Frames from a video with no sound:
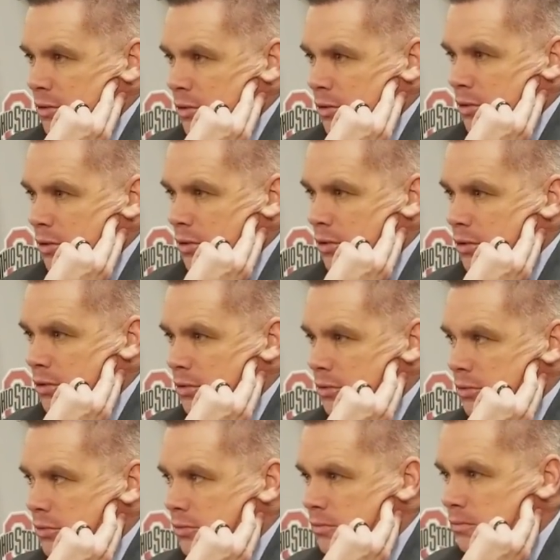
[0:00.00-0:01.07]
what
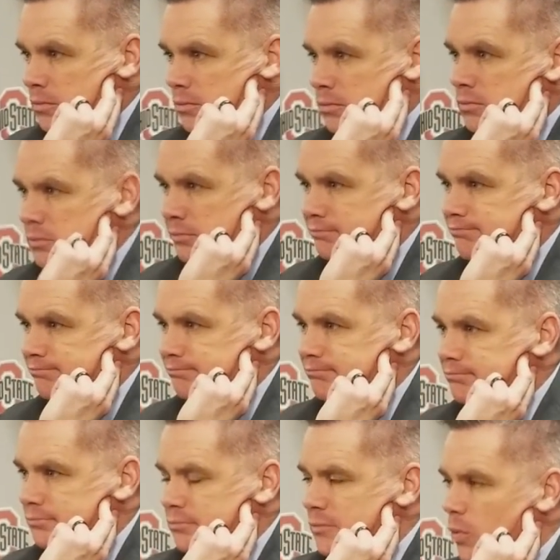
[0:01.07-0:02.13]
what what big more
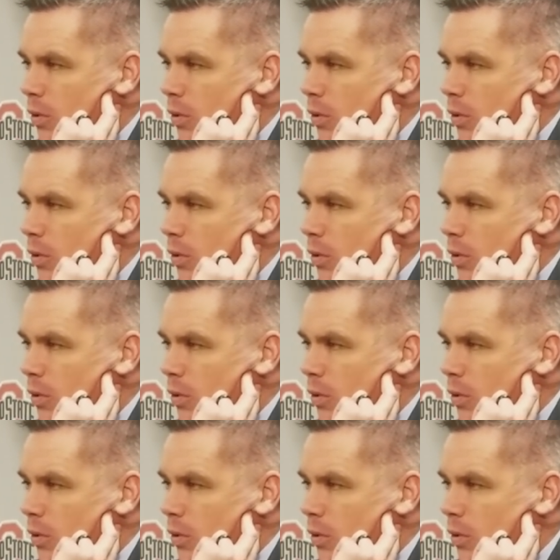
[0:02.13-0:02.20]
impact?